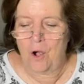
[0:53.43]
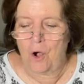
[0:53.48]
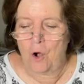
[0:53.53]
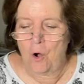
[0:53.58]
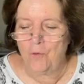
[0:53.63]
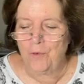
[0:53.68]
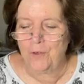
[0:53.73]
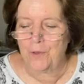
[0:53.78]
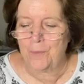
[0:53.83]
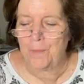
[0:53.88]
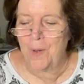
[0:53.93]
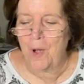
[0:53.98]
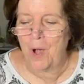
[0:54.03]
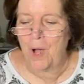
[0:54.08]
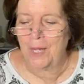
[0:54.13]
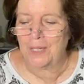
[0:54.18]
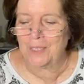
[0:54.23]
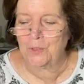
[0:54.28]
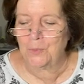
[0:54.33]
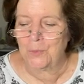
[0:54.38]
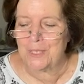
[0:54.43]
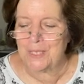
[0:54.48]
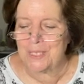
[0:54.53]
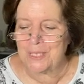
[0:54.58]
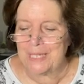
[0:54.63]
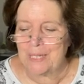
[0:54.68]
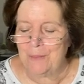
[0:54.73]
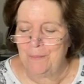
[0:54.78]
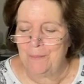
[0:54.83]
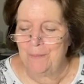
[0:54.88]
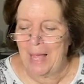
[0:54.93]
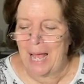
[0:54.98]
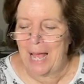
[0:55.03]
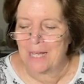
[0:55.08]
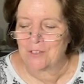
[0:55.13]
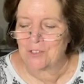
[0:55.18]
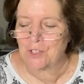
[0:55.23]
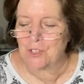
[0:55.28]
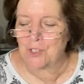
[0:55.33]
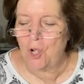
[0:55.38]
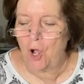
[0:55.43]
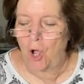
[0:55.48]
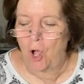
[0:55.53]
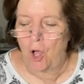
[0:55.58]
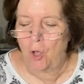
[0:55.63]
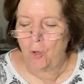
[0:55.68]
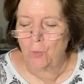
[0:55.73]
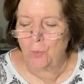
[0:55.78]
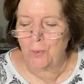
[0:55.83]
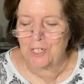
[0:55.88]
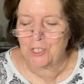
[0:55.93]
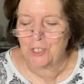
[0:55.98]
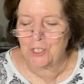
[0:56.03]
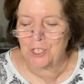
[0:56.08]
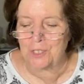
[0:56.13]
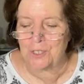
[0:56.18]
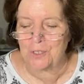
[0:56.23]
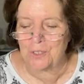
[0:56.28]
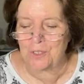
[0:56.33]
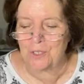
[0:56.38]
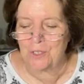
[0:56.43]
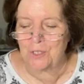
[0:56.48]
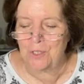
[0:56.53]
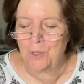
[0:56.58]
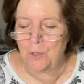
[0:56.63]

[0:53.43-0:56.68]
Over the pond, we skim past tall rushes,